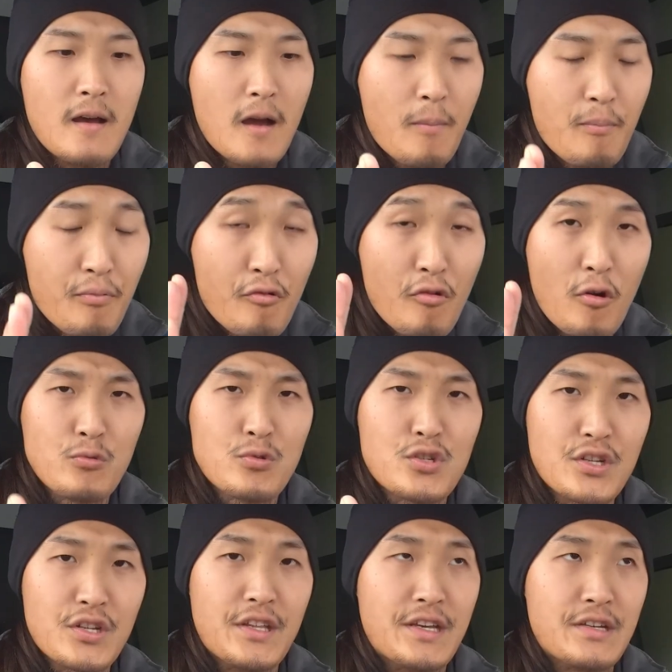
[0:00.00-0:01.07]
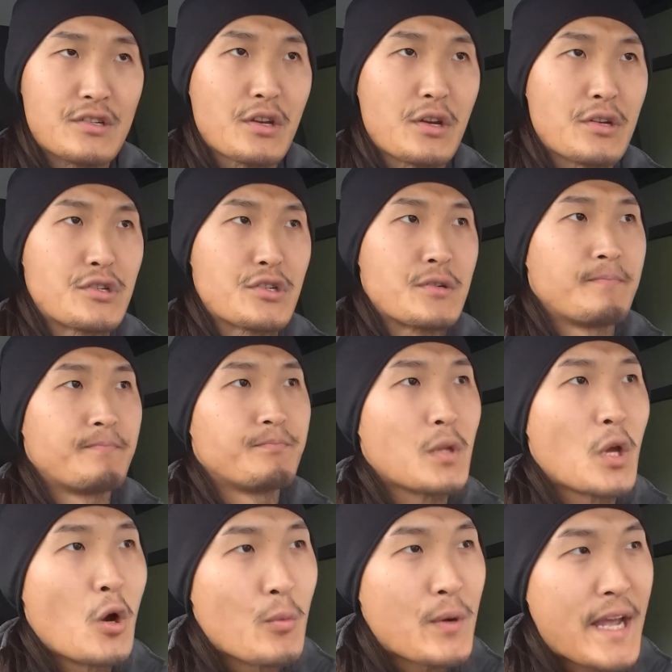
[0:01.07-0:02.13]
approach to this, because
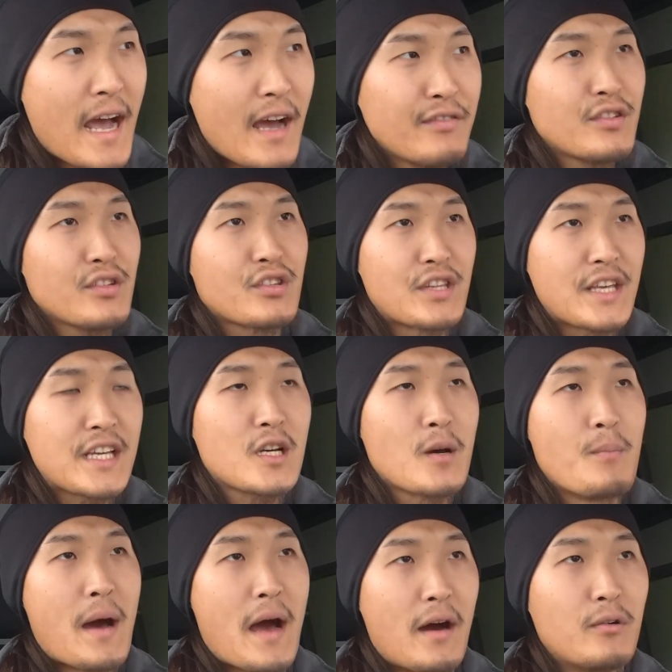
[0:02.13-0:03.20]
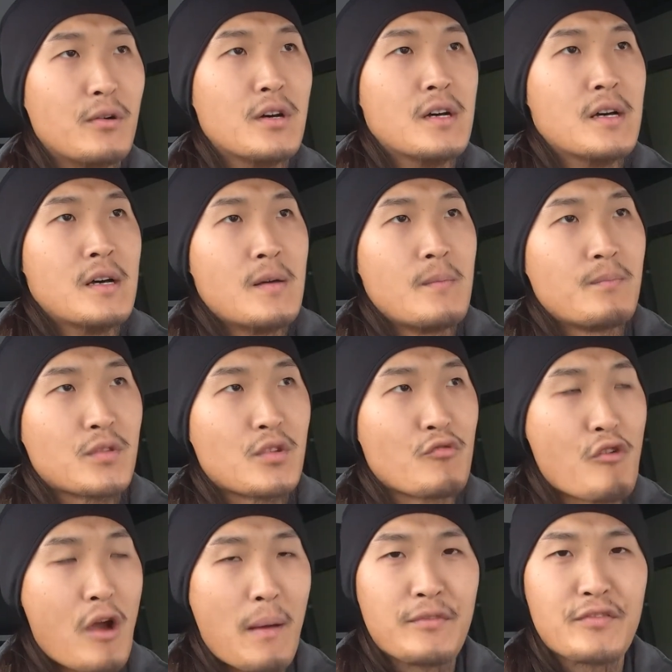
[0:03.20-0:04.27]
we have to think about the
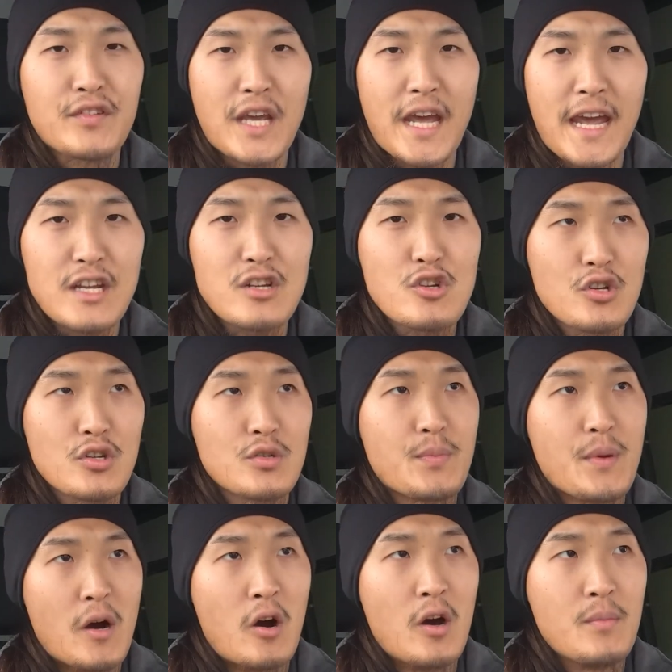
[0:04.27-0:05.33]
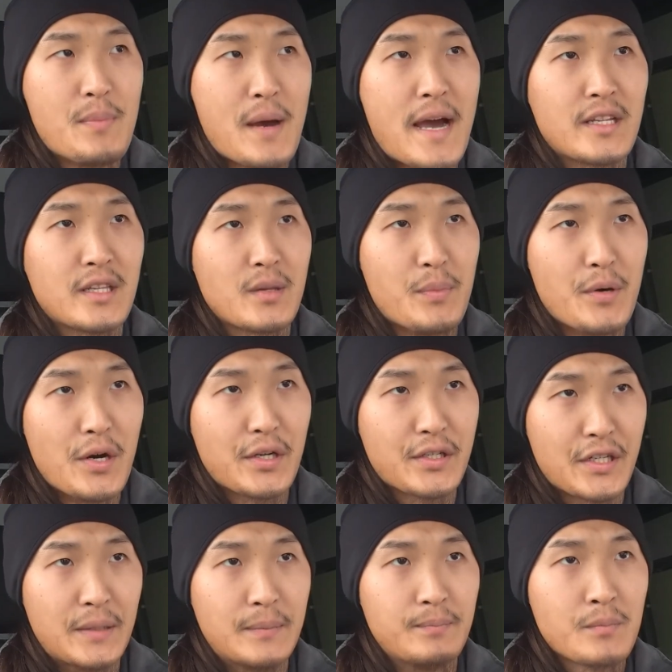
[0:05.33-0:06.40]
ramifications behind banning the
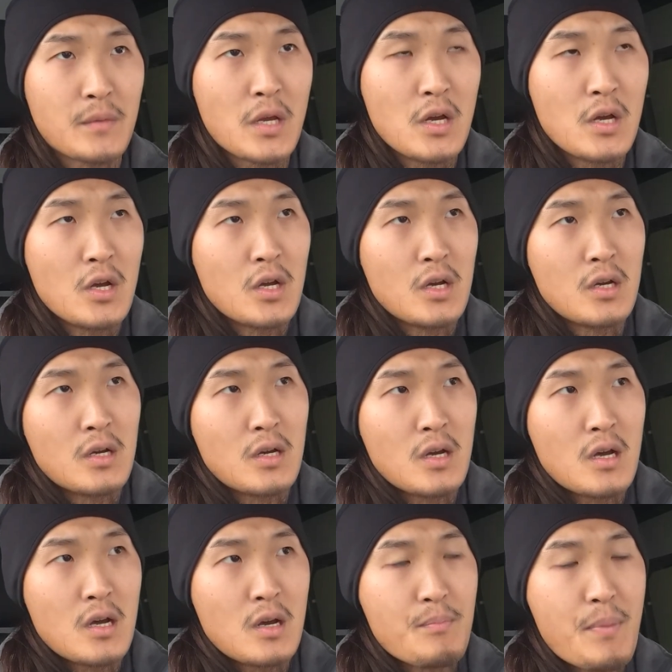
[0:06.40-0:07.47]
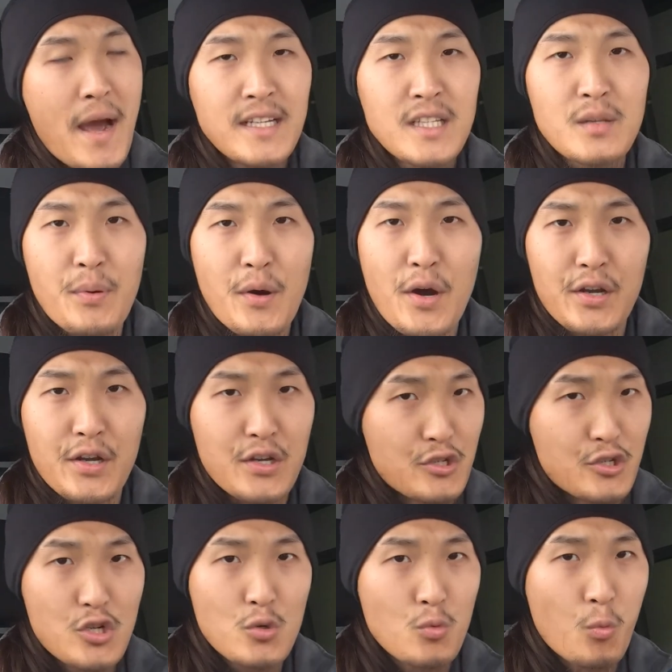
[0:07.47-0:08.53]
burqa. Banning the burqa is
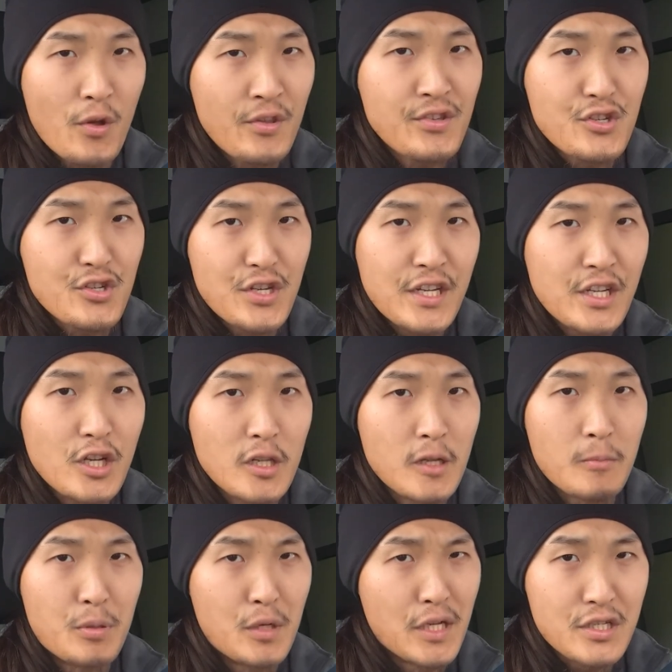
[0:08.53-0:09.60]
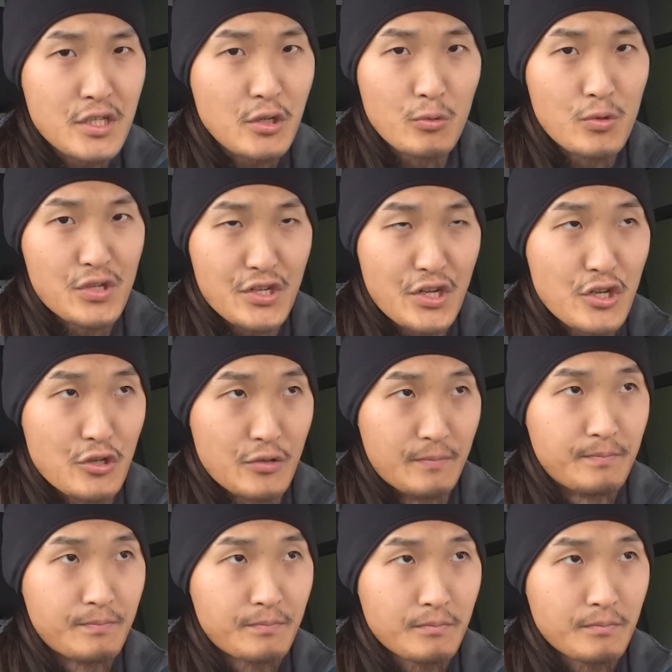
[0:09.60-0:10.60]
just one singular political decision